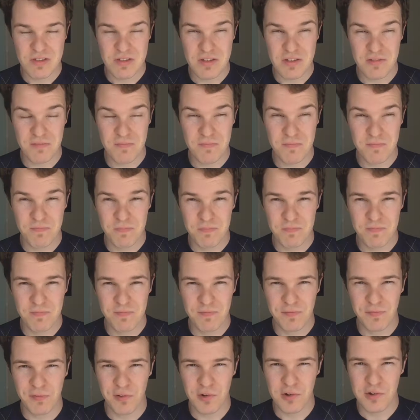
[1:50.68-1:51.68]
the
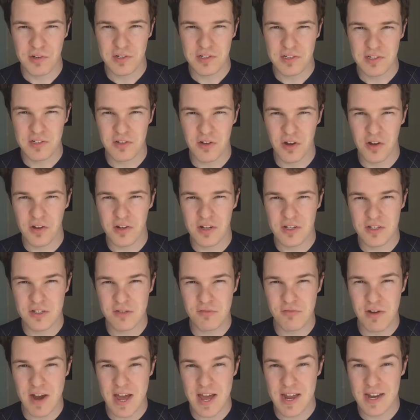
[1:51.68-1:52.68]
fruit known
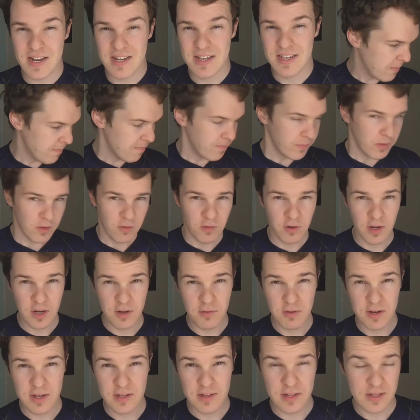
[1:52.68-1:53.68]
as red. But
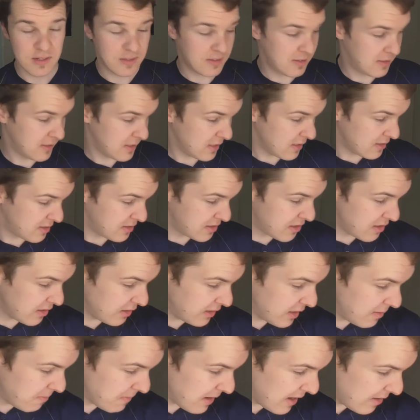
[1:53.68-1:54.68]
anyway, that's uh,
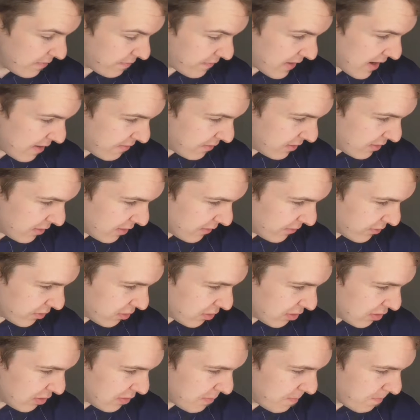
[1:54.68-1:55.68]
certainly my favorite of
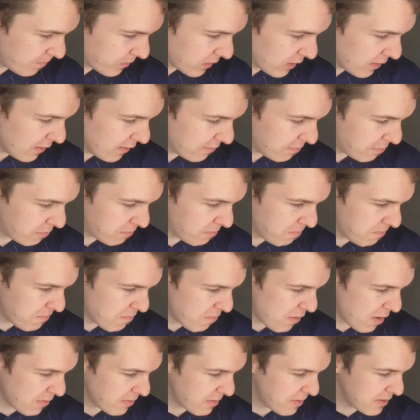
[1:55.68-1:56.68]
all, of
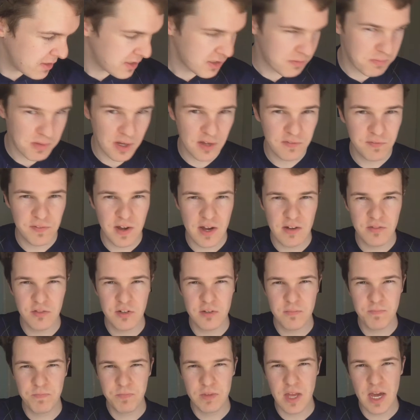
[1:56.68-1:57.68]
probably just my
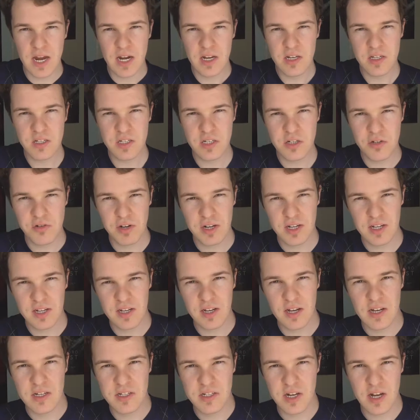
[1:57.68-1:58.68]
favorite energy drink
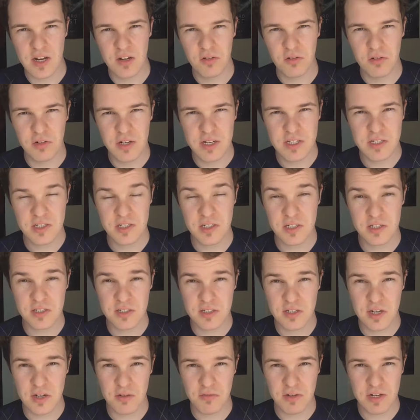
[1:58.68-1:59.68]
in general. It's
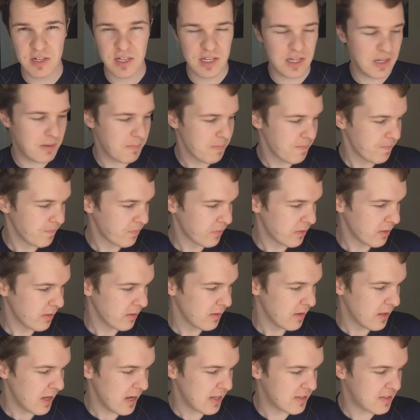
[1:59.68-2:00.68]
just a really,
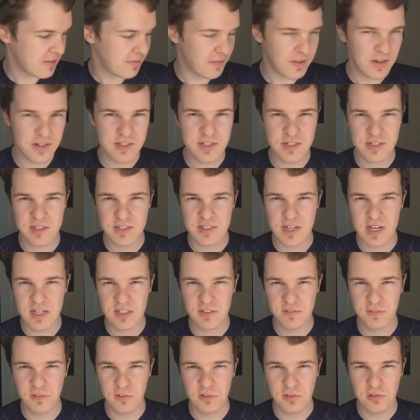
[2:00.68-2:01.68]
it's a very
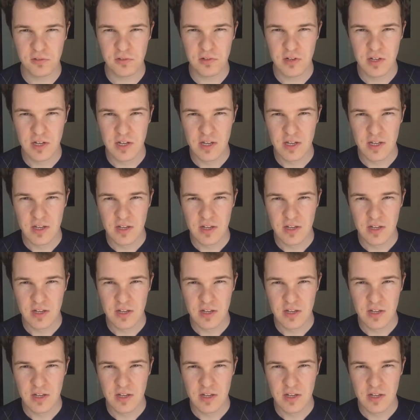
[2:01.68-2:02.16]
successful,